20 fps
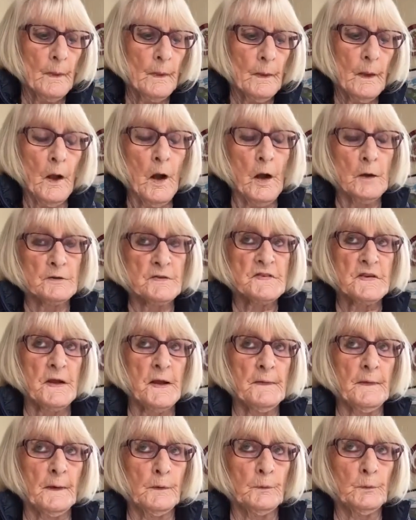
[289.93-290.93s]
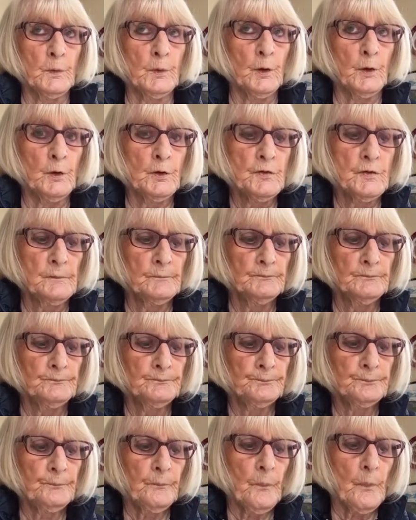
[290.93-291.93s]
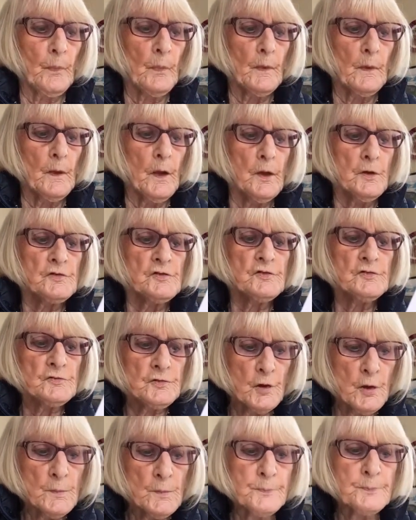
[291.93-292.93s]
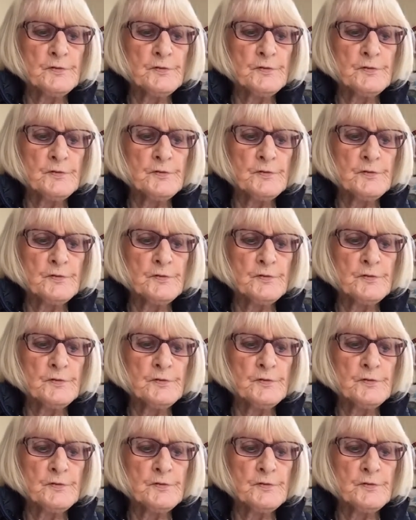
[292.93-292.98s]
Can't say that word. Stop